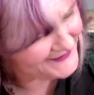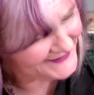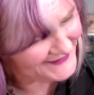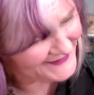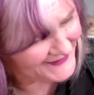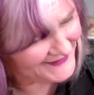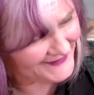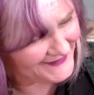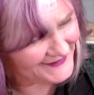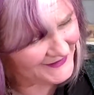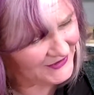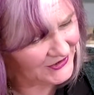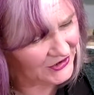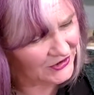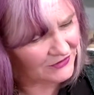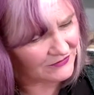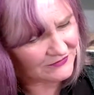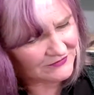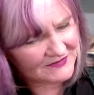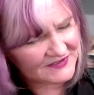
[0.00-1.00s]
And, you
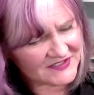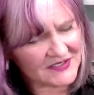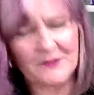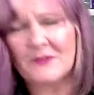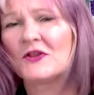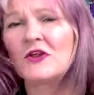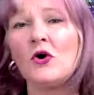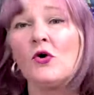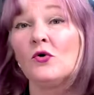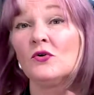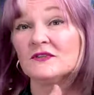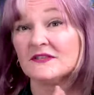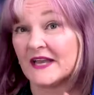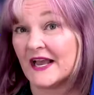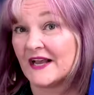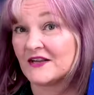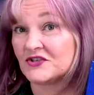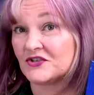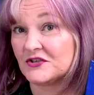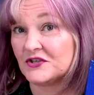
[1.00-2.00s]
know, some of the holes I
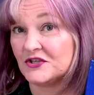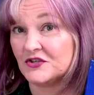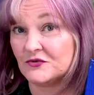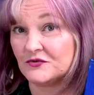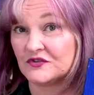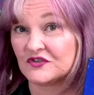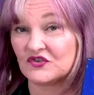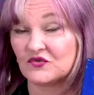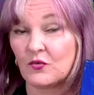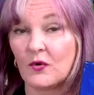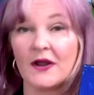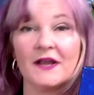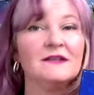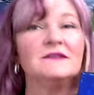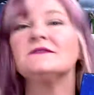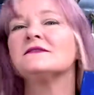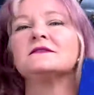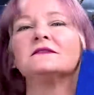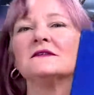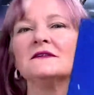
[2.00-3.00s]
actually used
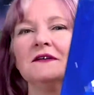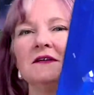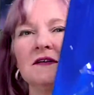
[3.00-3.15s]
twice.